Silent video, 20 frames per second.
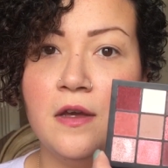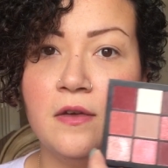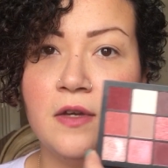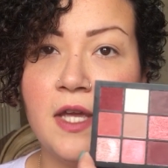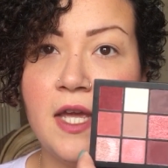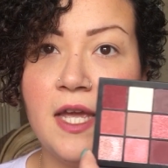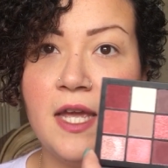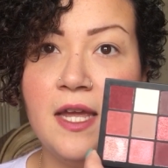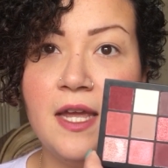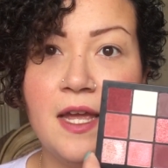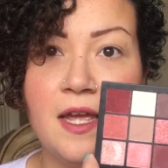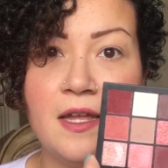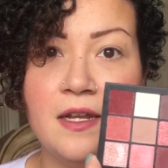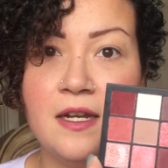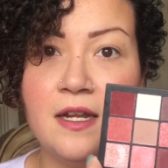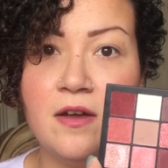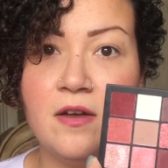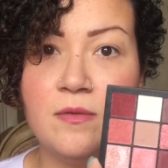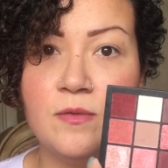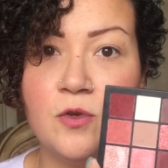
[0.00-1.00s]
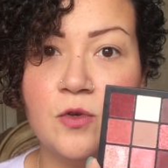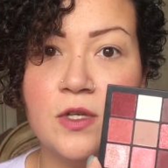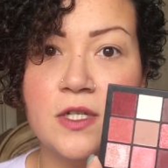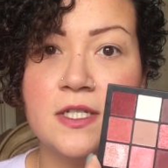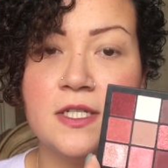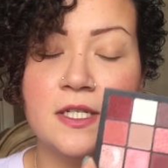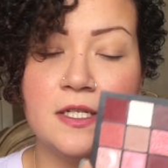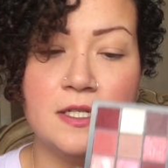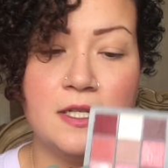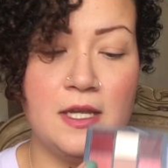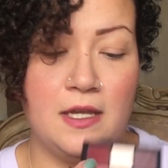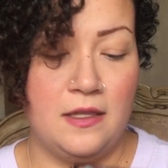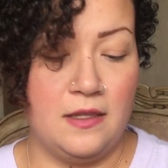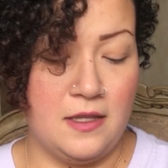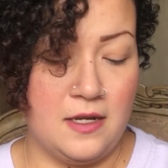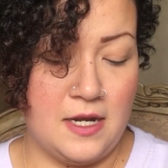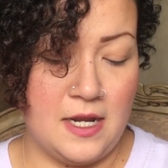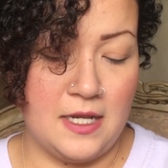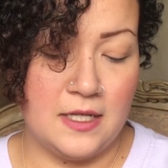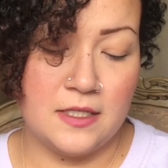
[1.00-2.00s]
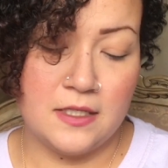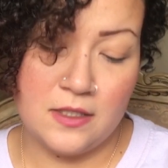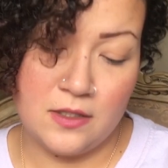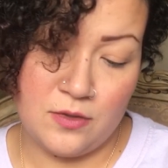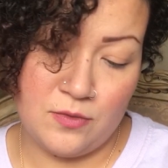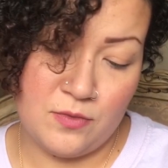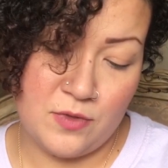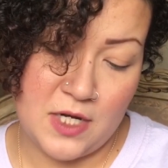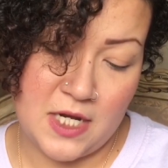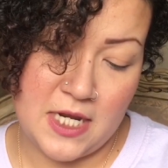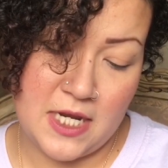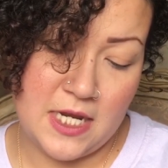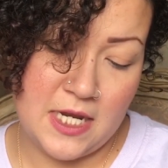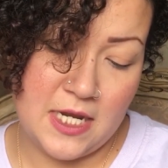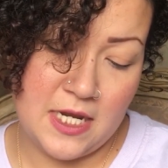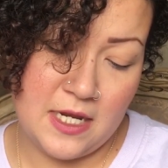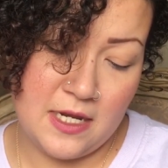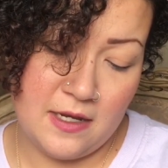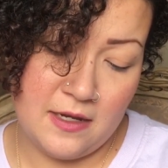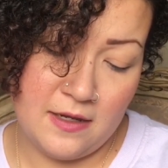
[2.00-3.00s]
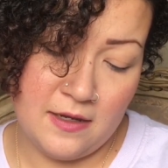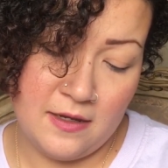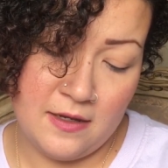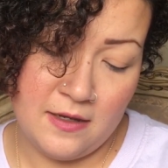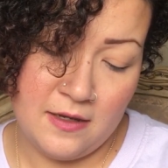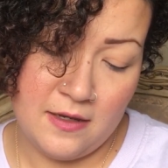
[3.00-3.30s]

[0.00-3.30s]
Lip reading: Okay, and now I'm going to take the next 3.